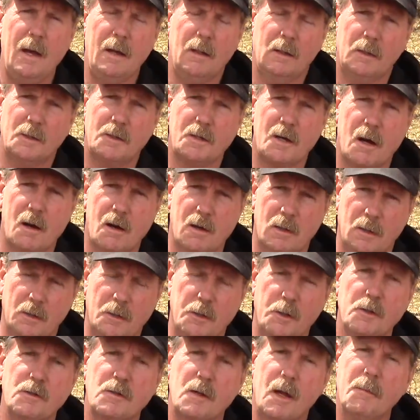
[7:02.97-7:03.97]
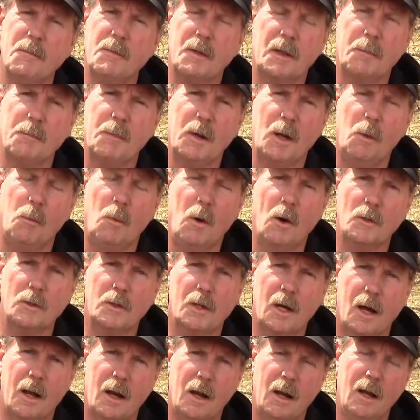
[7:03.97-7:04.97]
it'll tear, it'll do something, but it won't
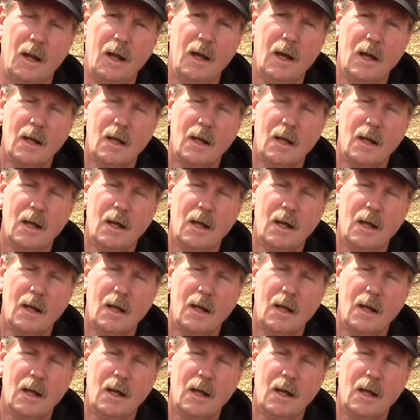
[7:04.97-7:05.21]
cut it.